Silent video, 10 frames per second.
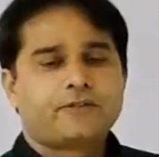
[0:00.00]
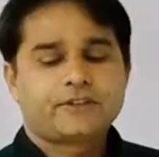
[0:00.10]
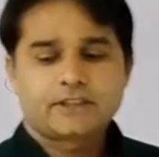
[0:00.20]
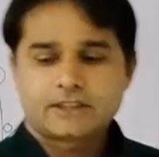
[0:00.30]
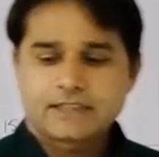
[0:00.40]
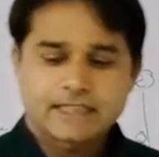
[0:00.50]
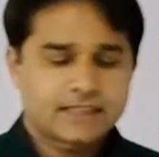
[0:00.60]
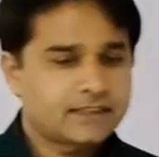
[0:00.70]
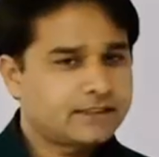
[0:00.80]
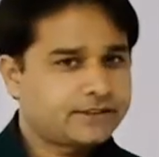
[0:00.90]
After
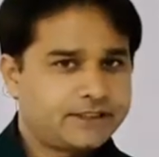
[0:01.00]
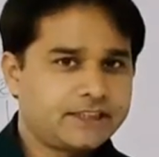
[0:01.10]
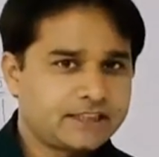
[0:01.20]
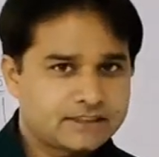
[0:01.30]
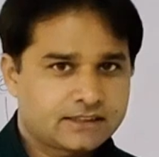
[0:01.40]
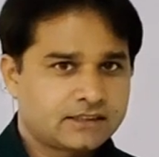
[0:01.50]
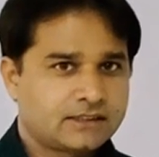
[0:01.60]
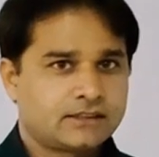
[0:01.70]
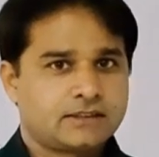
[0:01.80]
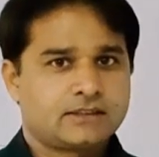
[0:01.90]
taking the readings
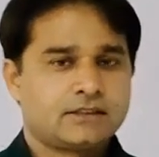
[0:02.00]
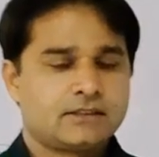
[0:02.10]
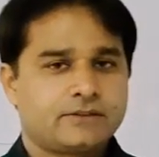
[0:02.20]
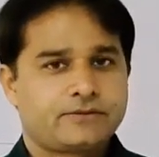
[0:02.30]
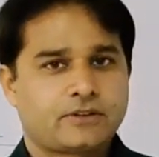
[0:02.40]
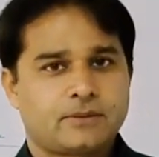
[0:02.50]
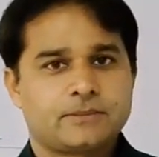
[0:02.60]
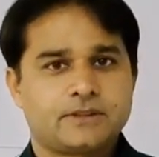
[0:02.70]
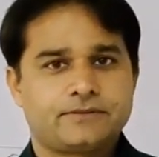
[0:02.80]
from